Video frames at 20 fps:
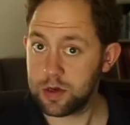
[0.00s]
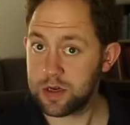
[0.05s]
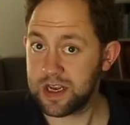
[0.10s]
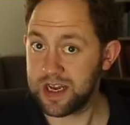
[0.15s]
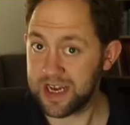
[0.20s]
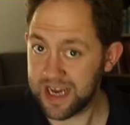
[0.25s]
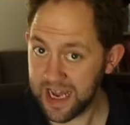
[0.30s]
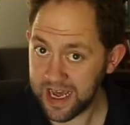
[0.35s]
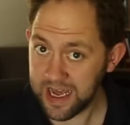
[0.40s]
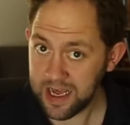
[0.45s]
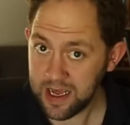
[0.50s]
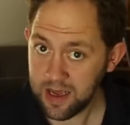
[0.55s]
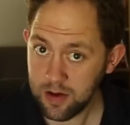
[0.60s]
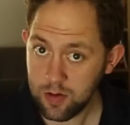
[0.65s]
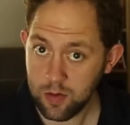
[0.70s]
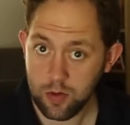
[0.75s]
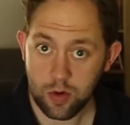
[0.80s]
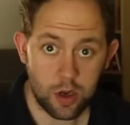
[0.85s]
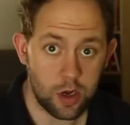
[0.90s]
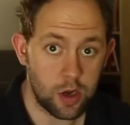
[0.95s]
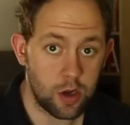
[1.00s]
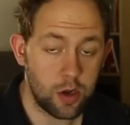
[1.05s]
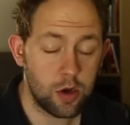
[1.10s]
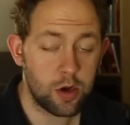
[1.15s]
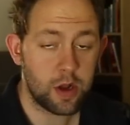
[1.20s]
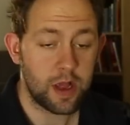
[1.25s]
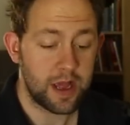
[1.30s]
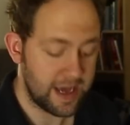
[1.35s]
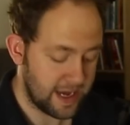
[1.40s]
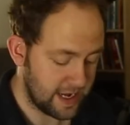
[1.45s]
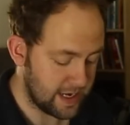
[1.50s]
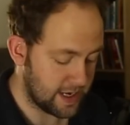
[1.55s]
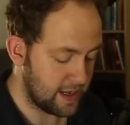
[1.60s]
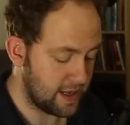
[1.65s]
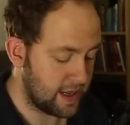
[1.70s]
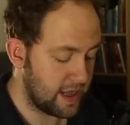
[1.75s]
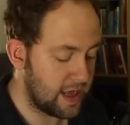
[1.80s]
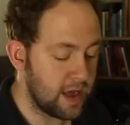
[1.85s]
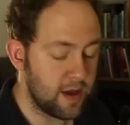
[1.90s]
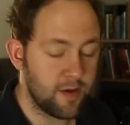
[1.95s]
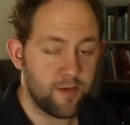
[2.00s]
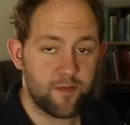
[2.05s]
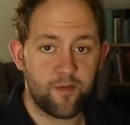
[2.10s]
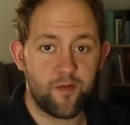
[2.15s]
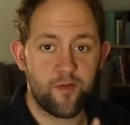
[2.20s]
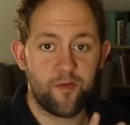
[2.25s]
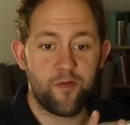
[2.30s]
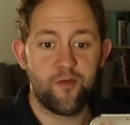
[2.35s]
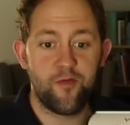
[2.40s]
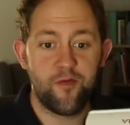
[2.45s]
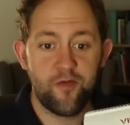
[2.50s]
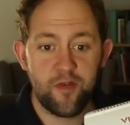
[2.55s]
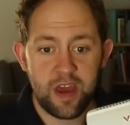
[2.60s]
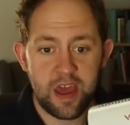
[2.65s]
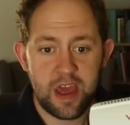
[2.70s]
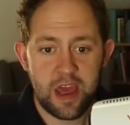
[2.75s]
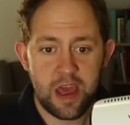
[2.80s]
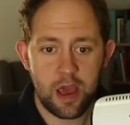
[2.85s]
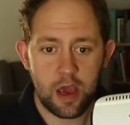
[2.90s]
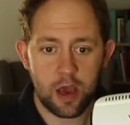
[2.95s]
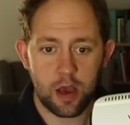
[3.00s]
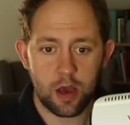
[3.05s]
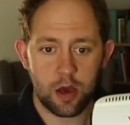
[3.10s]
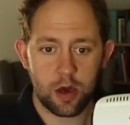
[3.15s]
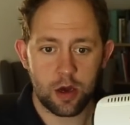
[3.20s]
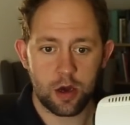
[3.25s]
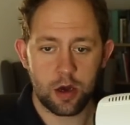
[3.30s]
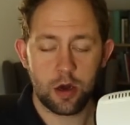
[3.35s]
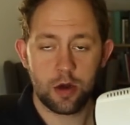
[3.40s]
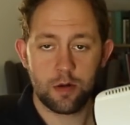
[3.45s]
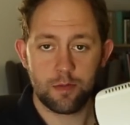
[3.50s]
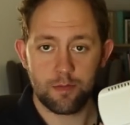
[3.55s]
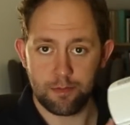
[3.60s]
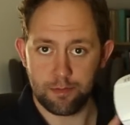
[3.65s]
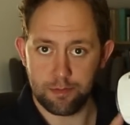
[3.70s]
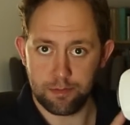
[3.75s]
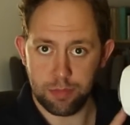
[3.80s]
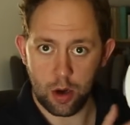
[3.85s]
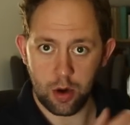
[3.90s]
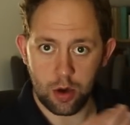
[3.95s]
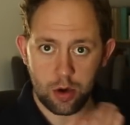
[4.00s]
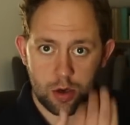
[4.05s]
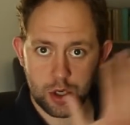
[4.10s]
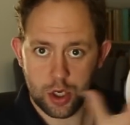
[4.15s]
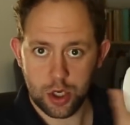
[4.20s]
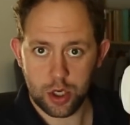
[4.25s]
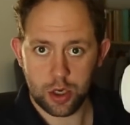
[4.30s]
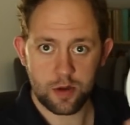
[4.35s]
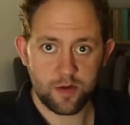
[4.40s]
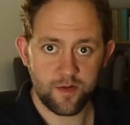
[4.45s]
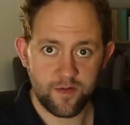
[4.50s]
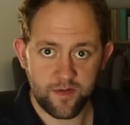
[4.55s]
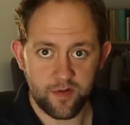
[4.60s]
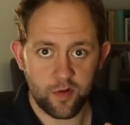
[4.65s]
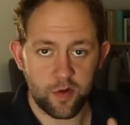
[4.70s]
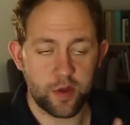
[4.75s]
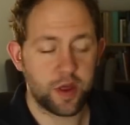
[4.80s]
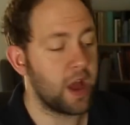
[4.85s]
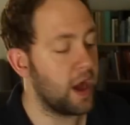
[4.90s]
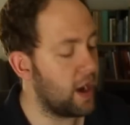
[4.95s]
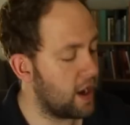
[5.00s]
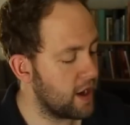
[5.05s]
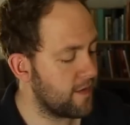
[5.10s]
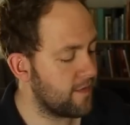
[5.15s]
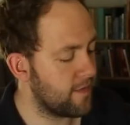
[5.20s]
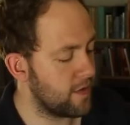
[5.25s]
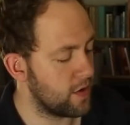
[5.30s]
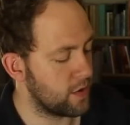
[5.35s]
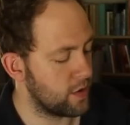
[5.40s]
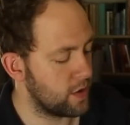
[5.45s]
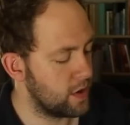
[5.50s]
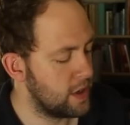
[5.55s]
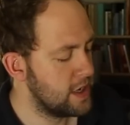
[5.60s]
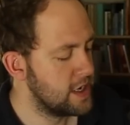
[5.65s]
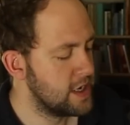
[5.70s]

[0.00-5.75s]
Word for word: Today we're going to look at the VR box for the iPhone.